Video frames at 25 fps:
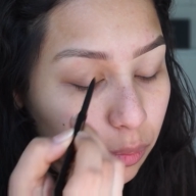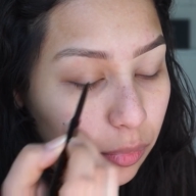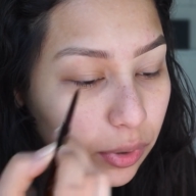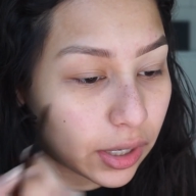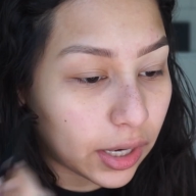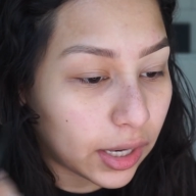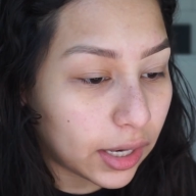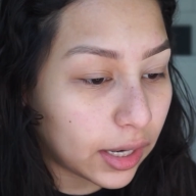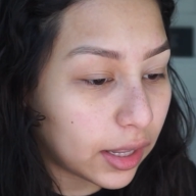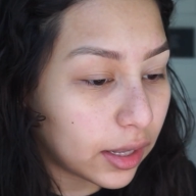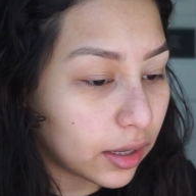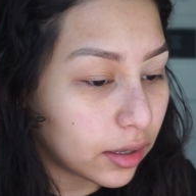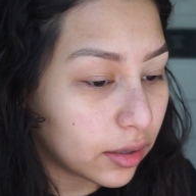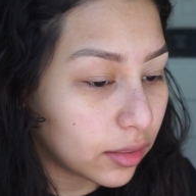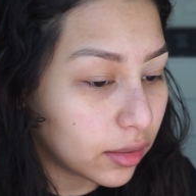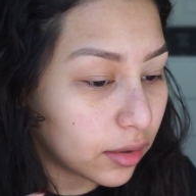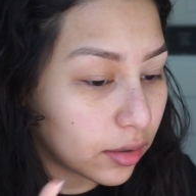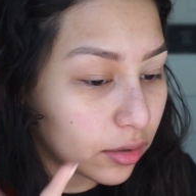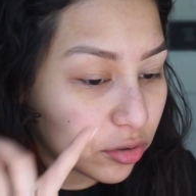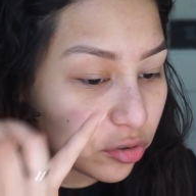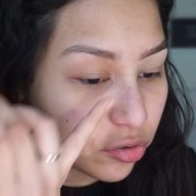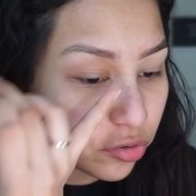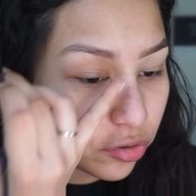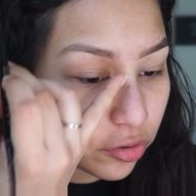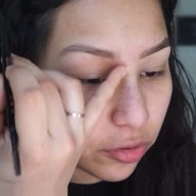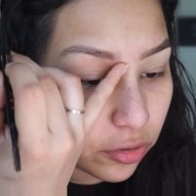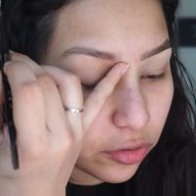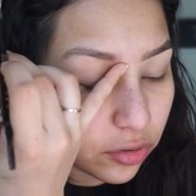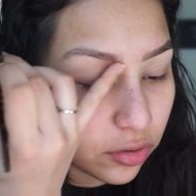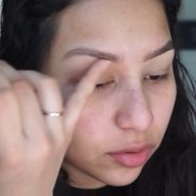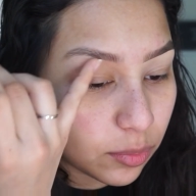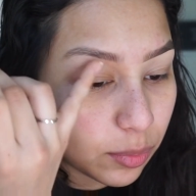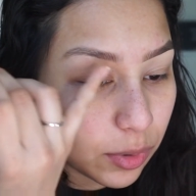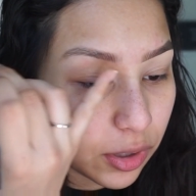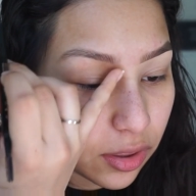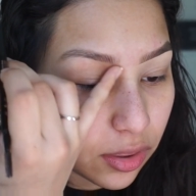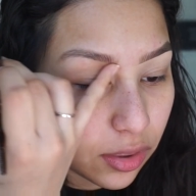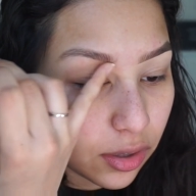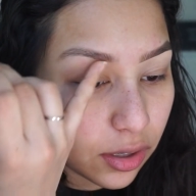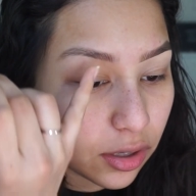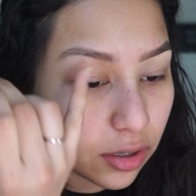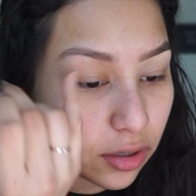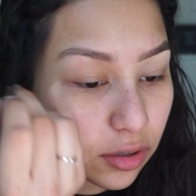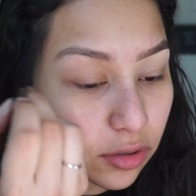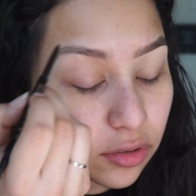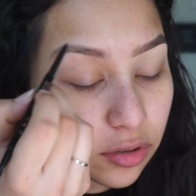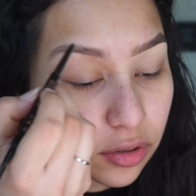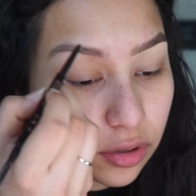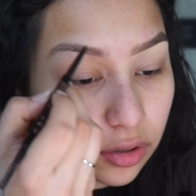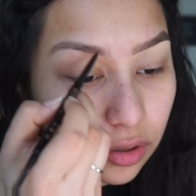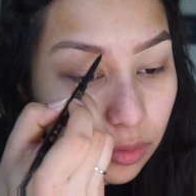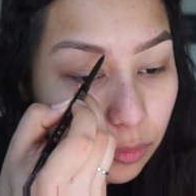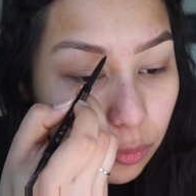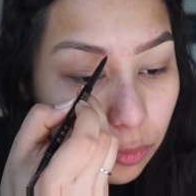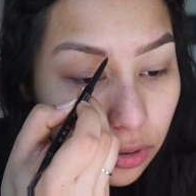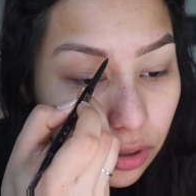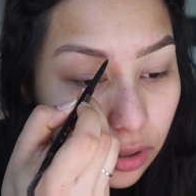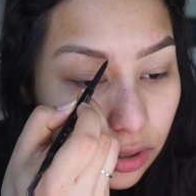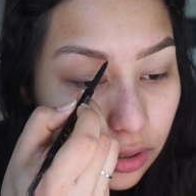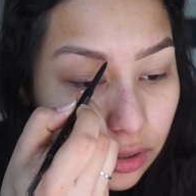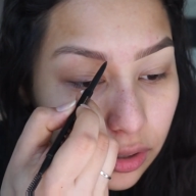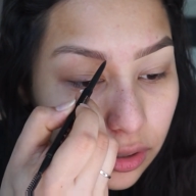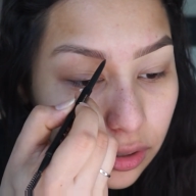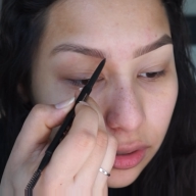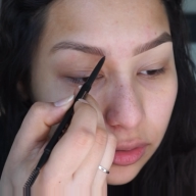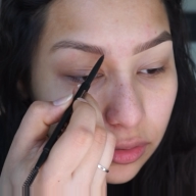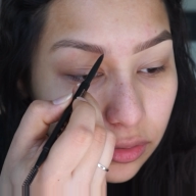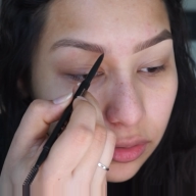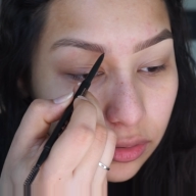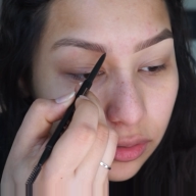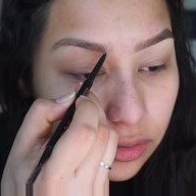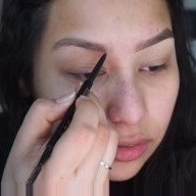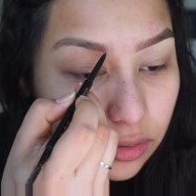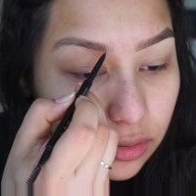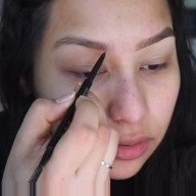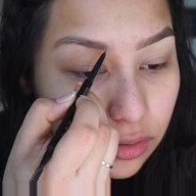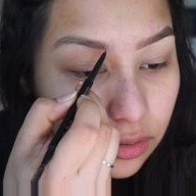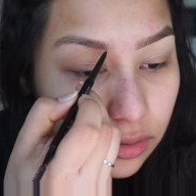But I like the strokes to be thinner to look more like hairs.